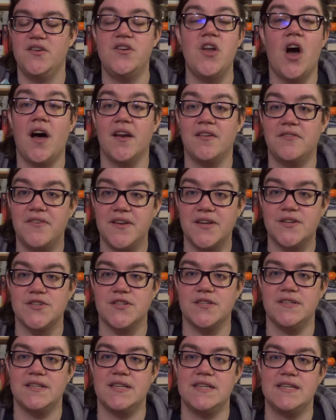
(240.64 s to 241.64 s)

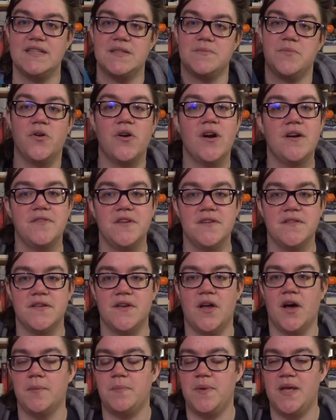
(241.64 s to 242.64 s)
nonfiction is more often than
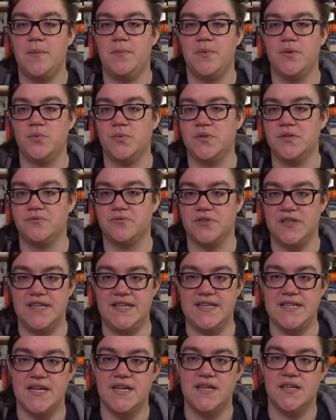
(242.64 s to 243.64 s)
not people will
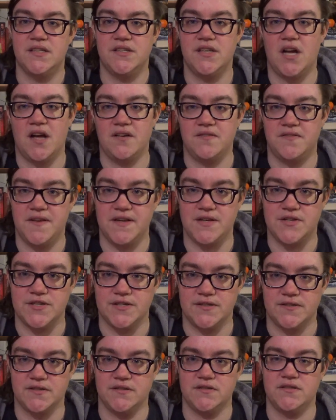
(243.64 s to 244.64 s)
read
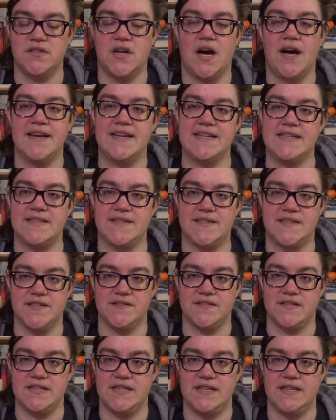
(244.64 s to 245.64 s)
nonfiction not
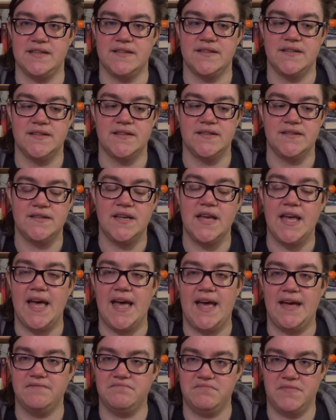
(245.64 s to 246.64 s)
necessarily,
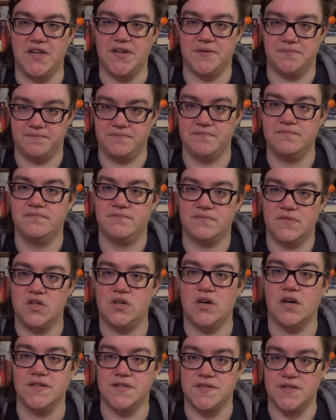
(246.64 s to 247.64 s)
you know,
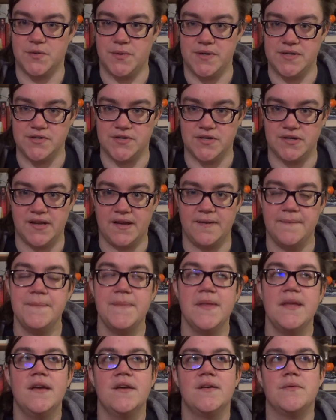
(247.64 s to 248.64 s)
consequentially.
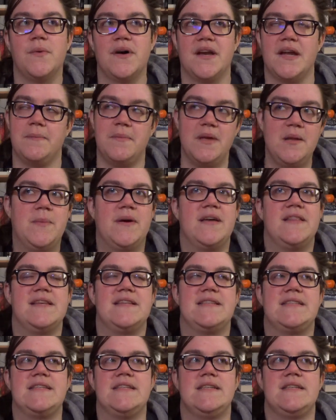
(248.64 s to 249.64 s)
What I mean by
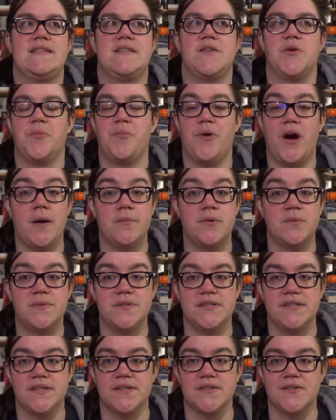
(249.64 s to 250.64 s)
this is they're
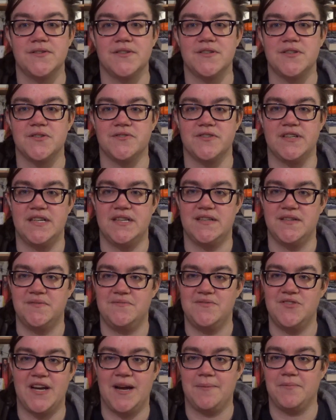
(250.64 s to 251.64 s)
probably not going to read
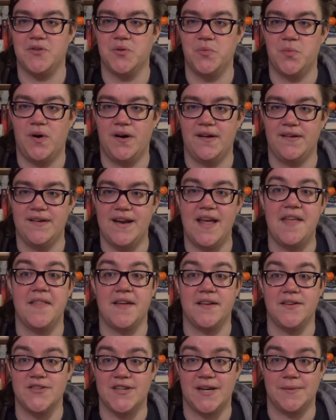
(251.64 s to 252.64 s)
chapter 1 and
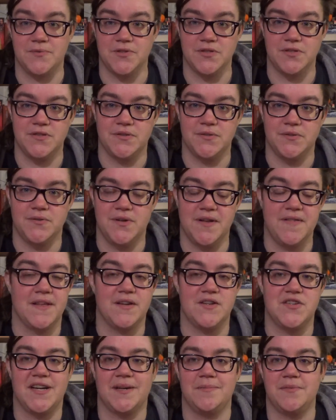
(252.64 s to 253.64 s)
then chapter 2 and
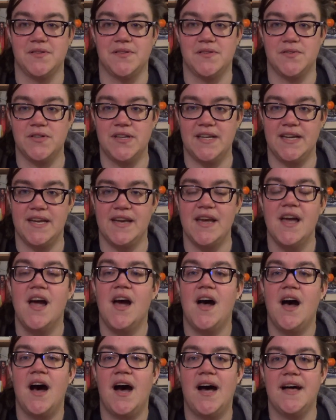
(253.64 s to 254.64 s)
then chapter 3
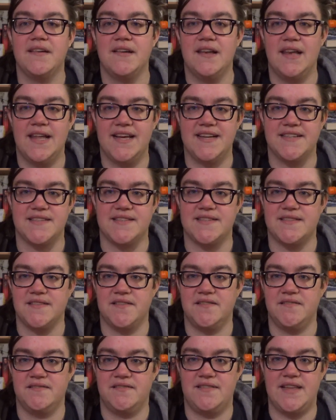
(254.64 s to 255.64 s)
unless
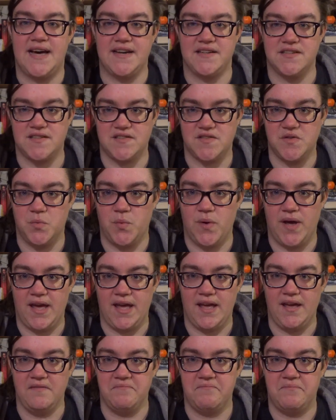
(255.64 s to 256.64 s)
that is the
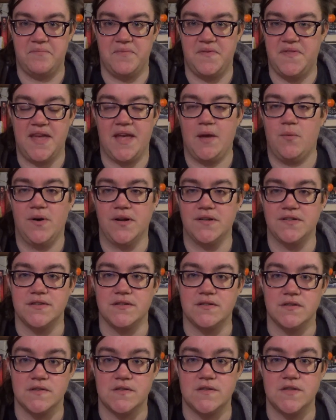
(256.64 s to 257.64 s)
way they want to
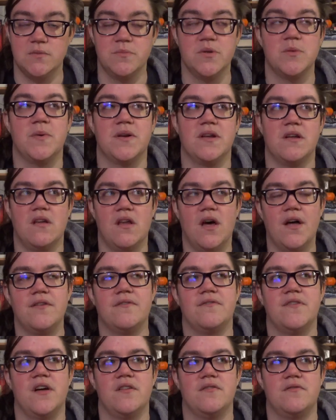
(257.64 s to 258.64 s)
consume it, but a lot of
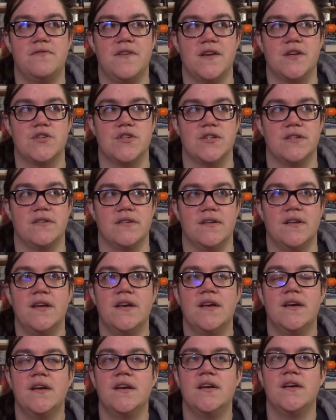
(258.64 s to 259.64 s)
nonfiction
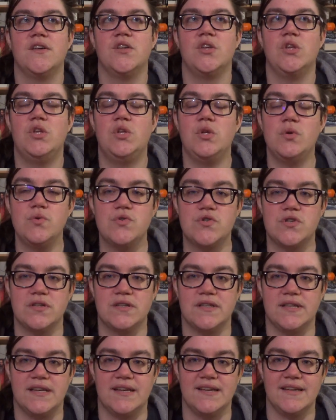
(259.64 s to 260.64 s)

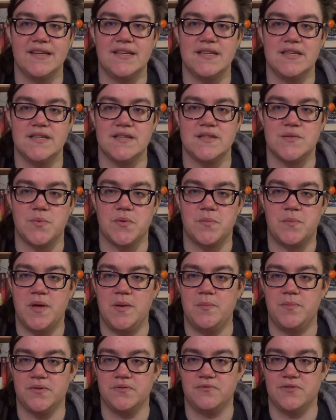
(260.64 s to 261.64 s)
usually is what
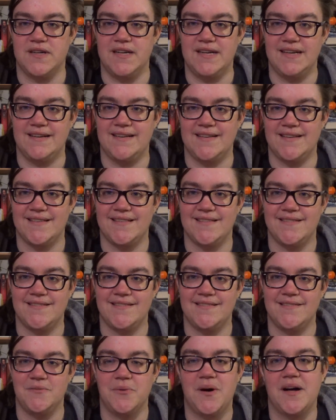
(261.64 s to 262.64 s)
people read,
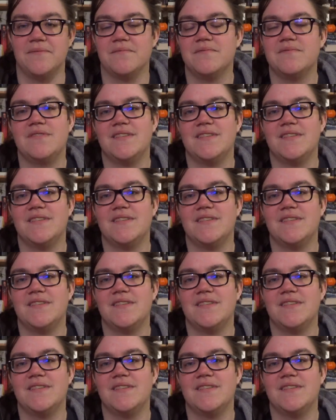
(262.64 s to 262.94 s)
well,